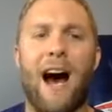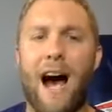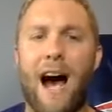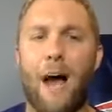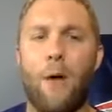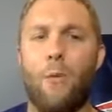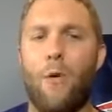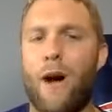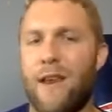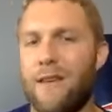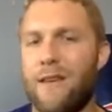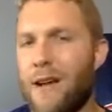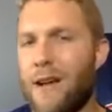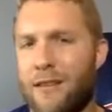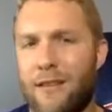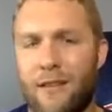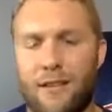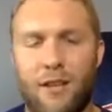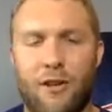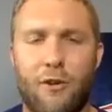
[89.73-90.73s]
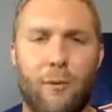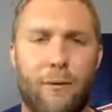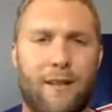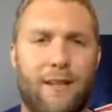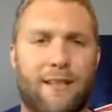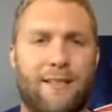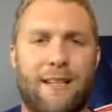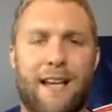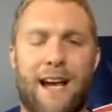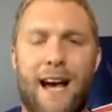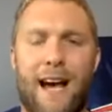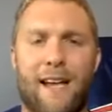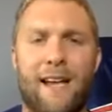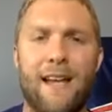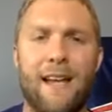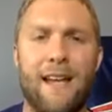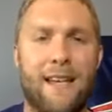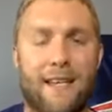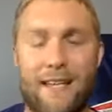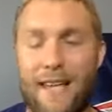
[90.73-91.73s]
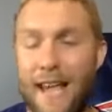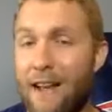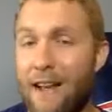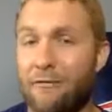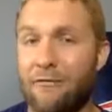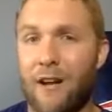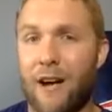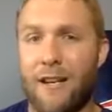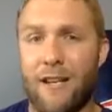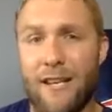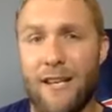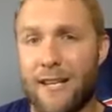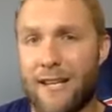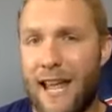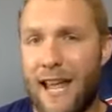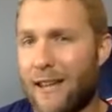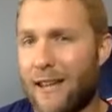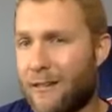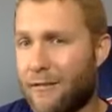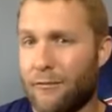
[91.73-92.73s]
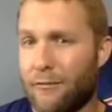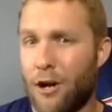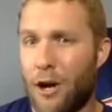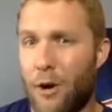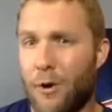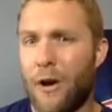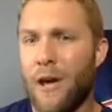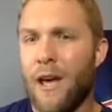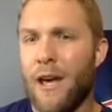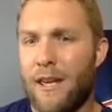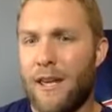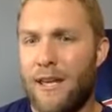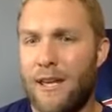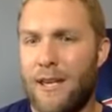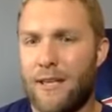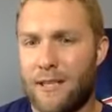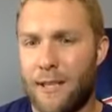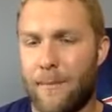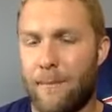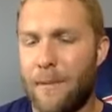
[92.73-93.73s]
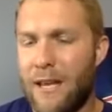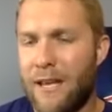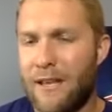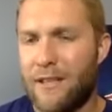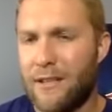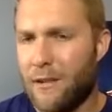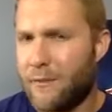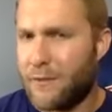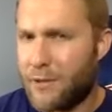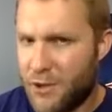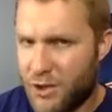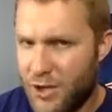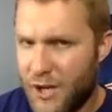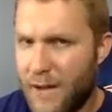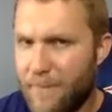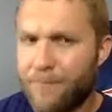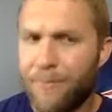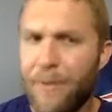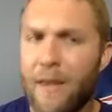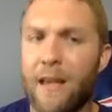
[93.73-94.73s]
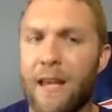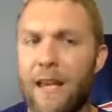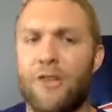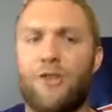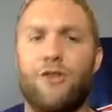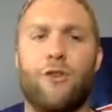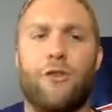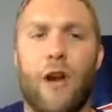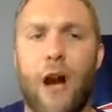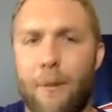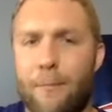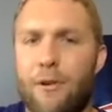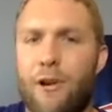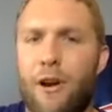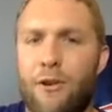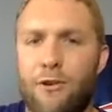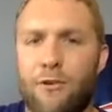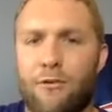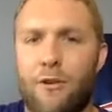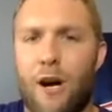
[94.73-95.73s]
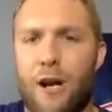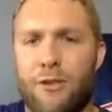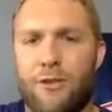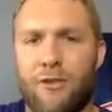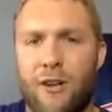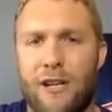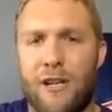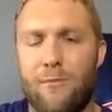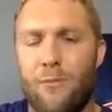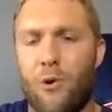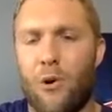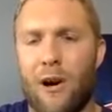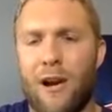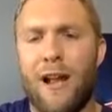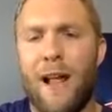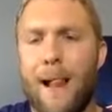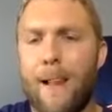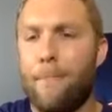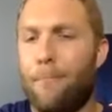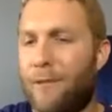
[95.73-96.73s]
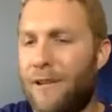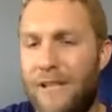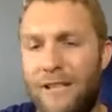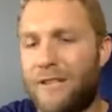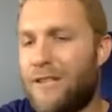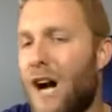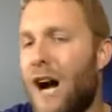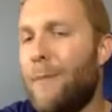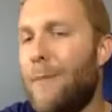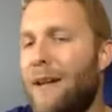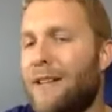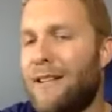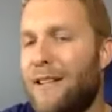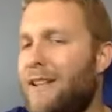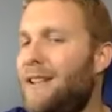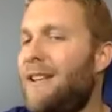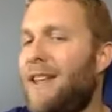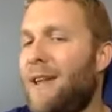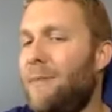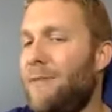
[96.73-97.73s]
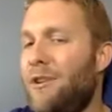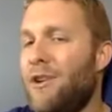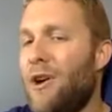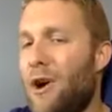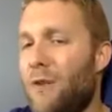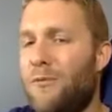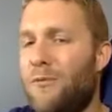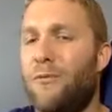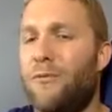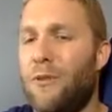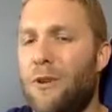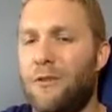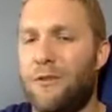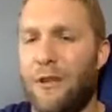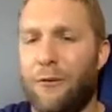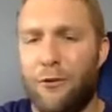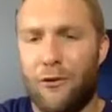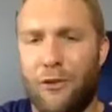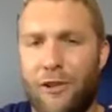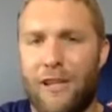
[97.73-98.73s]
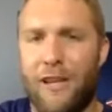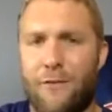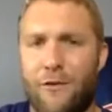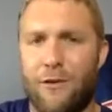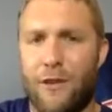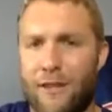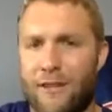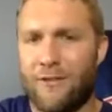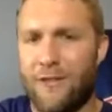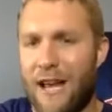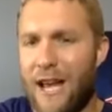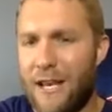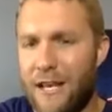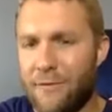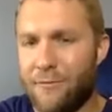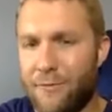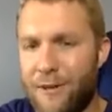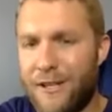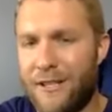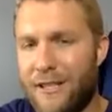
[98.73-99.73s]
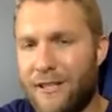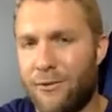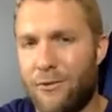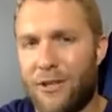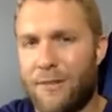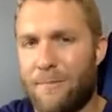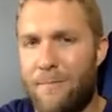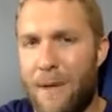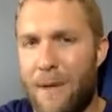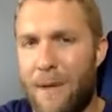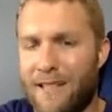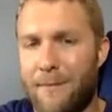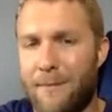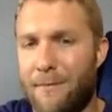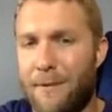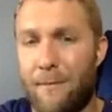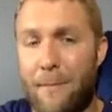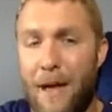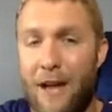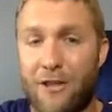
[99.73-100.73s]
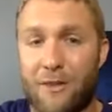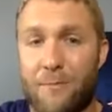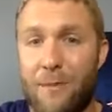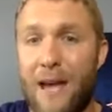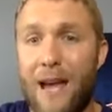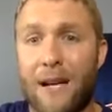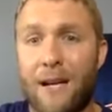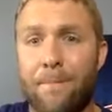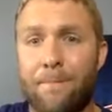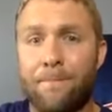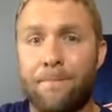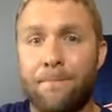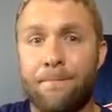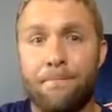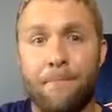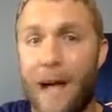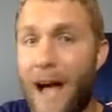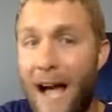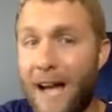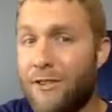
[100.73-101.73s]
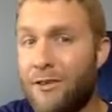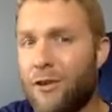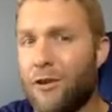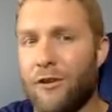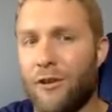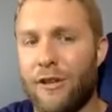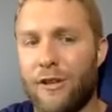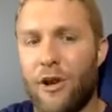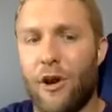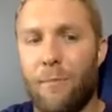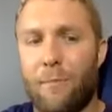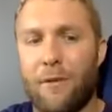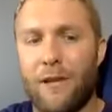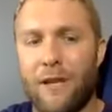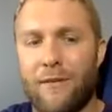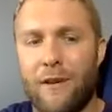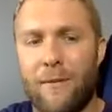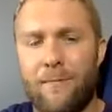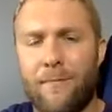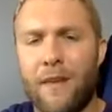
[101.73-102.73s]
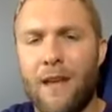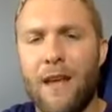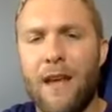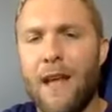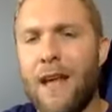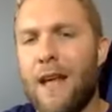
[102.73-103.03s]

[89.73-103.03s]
I want nothing to do with this guy. He can't run. He can't throw. He is a piece of shit. He should not be on your roster anymore. Please comment in and let me know if you feel differently, if you think there's any reason to expect him to bounce back. I certainly don't believe it.